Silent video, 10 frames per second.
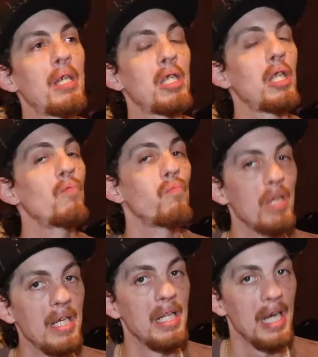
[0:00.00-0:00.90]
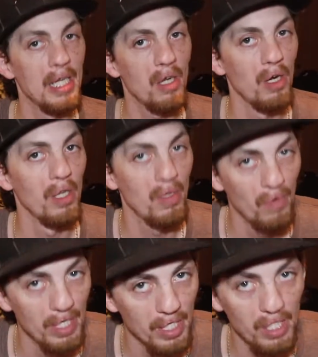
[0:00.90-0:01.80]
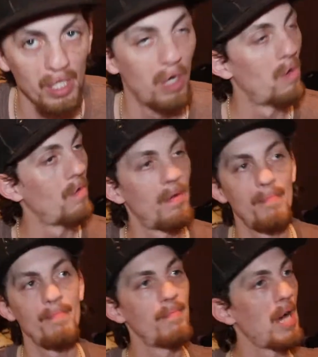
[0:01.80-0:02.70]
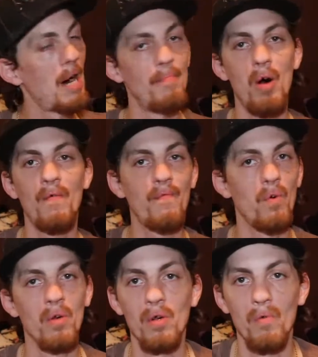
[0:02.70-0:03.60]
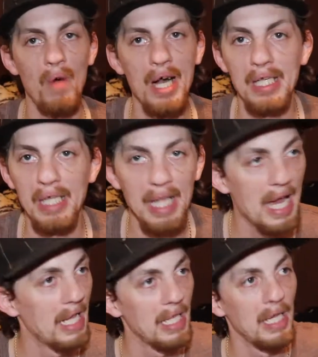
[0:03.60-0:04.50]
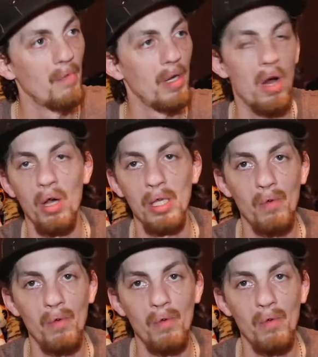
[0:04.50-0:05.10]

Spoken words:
She really likes Harley Quinn. So I'm all for her watching anything with Harley